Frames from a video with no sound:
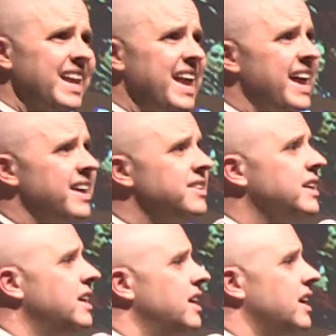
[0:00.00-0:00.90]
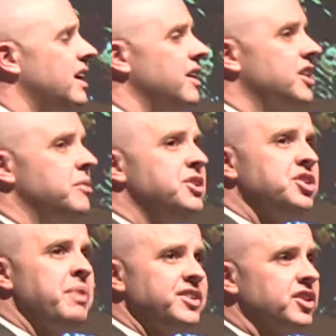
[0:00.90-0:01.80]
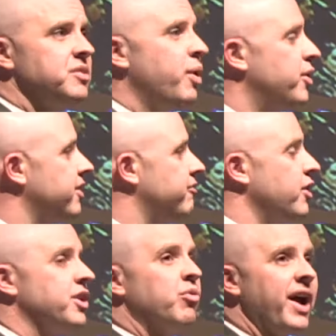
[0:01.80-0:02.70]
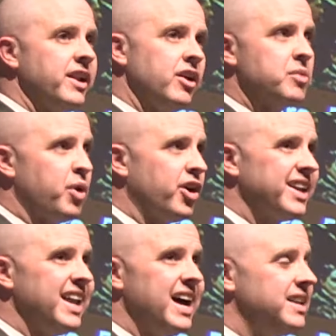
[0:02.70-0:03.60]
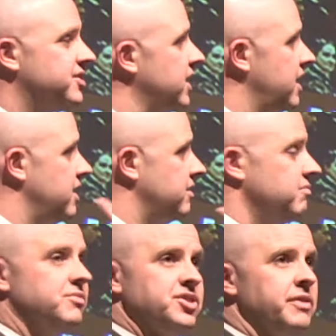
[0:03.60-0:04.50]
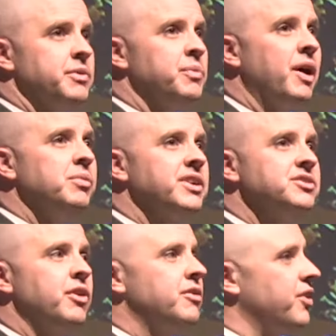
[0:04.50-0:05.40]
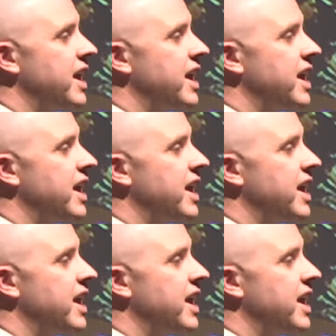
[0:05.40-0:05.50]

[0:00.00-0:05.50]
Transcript: And uh, the commission basically voted, voted right along party lines. Seven Republicans voted for